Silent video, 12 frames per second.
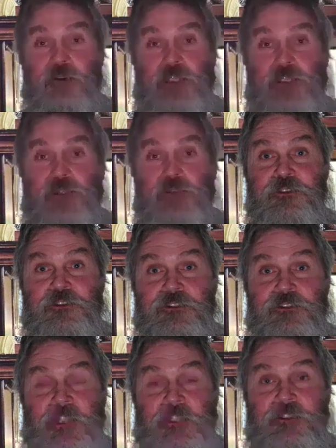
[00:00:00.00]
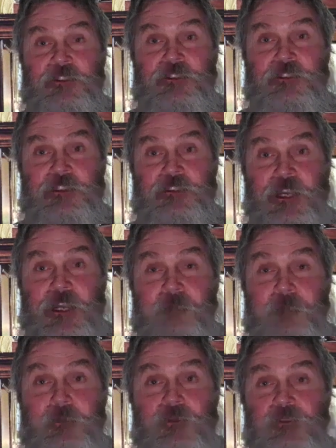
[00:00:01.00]
But he only uses
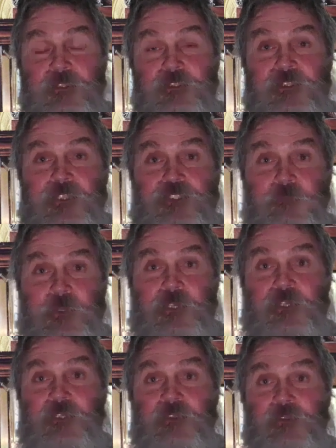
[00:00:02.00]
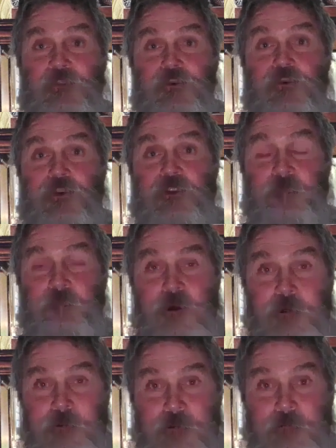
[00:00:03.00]
as his example the six
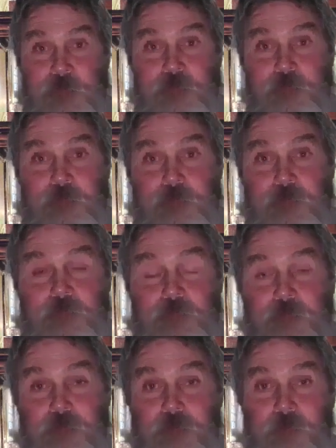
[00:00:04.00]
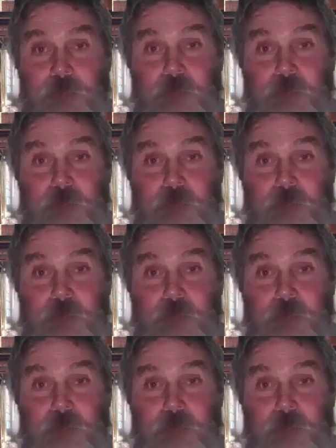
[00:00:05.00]
men who were murdered.